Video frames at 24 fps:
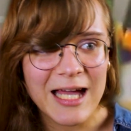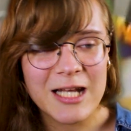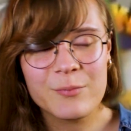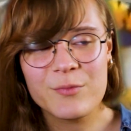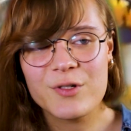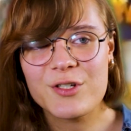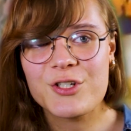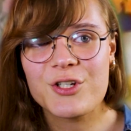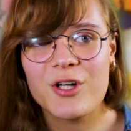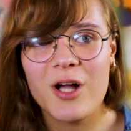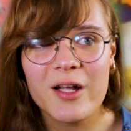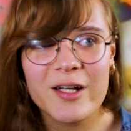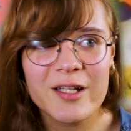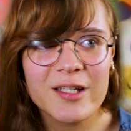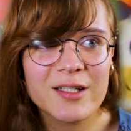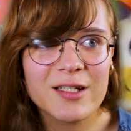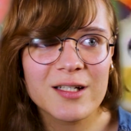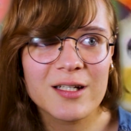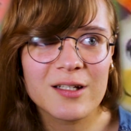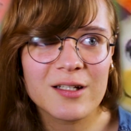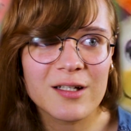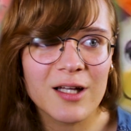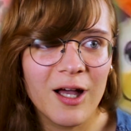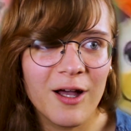
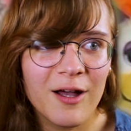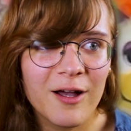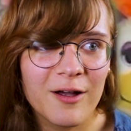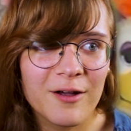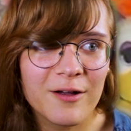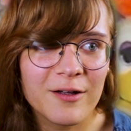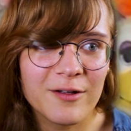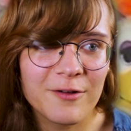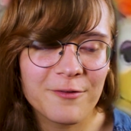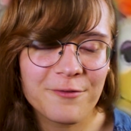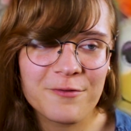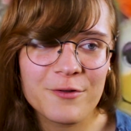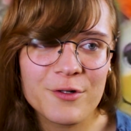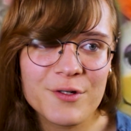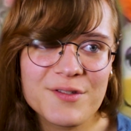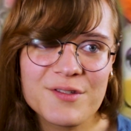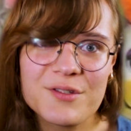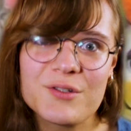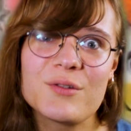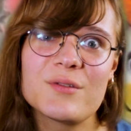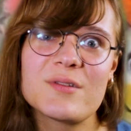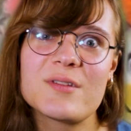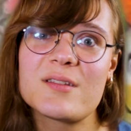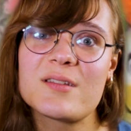animatronic uh,
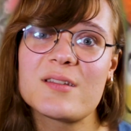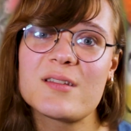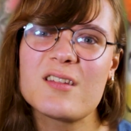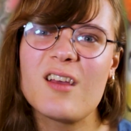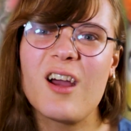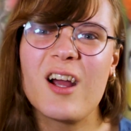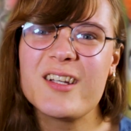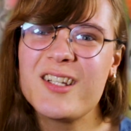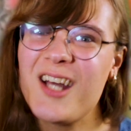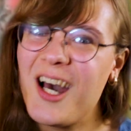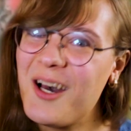fursuits are